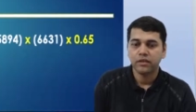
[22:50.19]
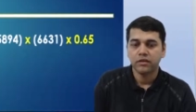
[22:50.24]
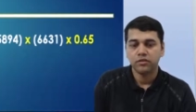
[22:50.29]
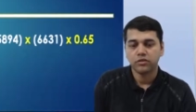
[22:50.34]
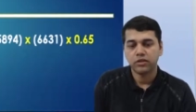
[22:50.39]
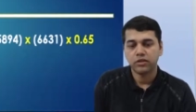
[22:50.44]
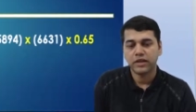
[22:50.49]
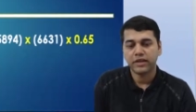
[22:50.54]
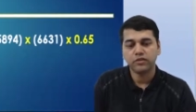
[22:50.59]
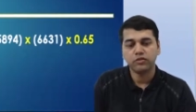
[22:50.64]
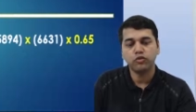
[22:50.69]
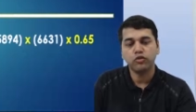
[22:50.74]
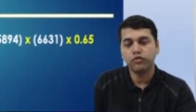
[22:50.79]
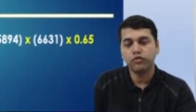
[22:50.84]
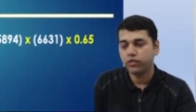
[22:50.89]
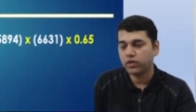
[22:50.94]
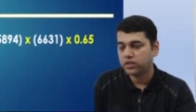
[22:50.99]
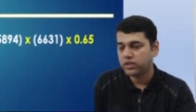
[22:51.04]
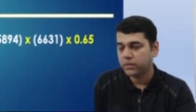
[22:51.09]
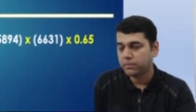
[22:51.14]
So let us go
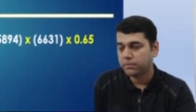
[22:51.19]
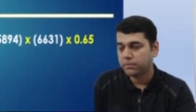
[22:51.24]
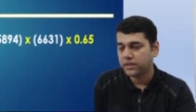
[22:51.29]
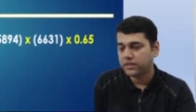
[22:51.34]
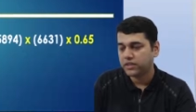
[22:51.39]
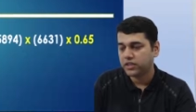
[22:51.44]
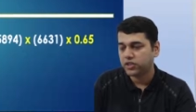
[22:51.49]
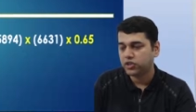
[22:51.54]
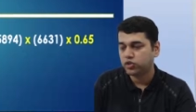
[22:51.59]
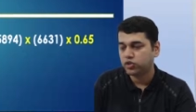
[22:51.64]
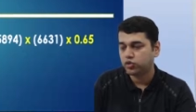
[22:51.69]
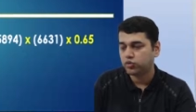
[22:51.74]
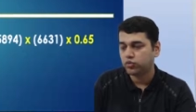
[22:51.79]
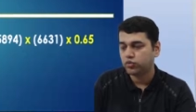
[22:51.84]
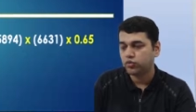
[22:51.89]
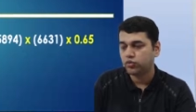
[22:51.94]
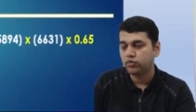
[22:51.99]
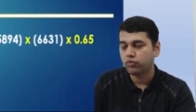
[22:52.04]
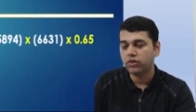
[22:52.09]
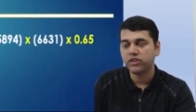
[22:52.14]
for the method 2.
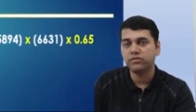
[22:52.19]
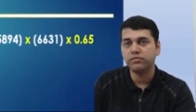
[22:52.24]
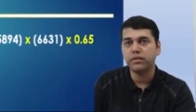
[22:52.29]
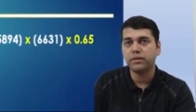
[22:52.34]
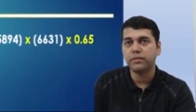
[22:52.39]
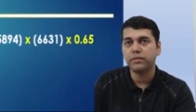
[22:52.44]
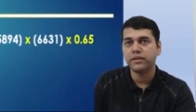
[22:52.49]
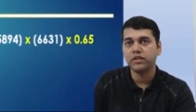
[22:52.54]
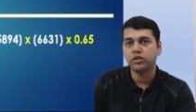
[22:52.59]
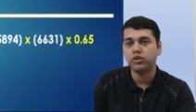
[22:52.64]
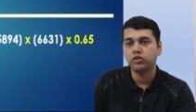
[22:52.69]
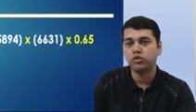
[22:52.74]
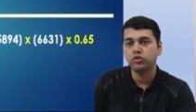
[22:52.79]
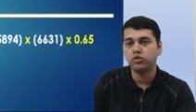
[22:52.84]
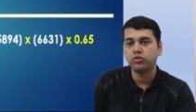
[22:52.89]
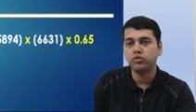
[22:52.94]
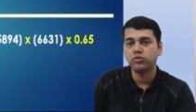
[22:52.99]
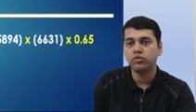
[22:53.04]
What is my method 2?